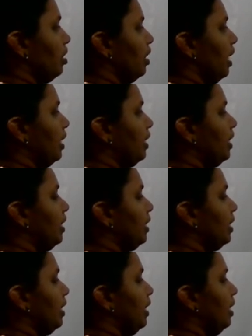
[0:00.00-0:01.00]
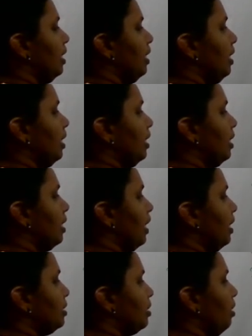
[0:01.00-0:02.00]
90 degree in
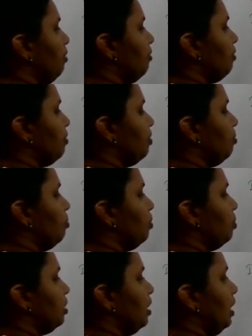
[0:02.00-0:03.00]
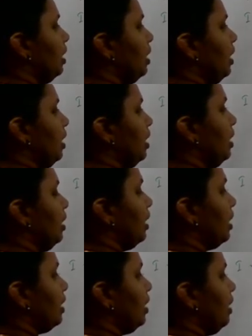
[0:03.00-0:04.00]
case of both the
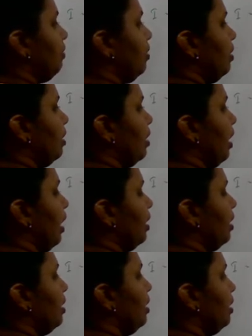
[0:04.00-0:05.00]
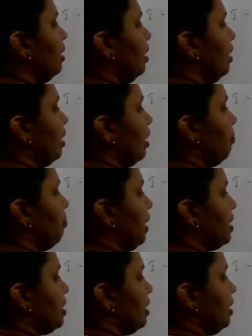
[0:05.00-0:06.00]
inductive and
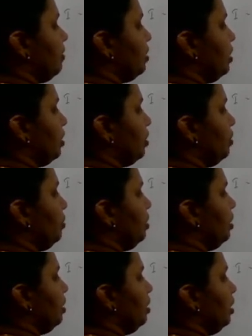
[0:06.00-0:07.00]
capacitive circuit.